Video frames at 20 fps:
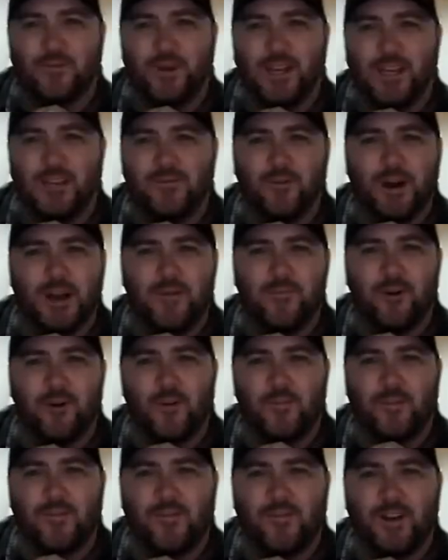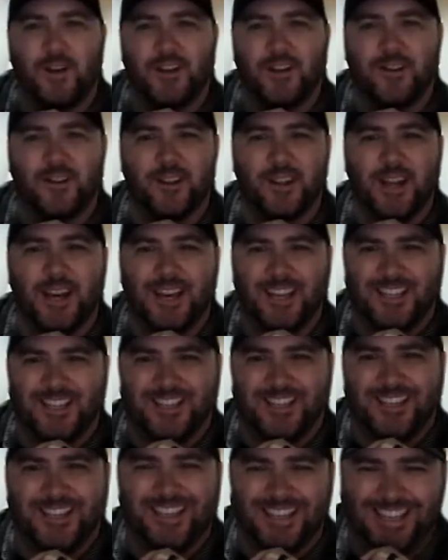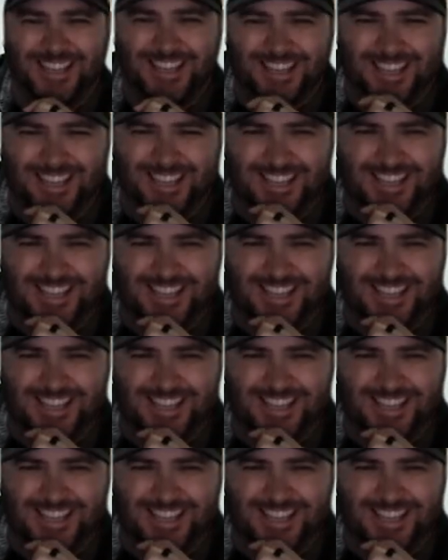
way more professional than us.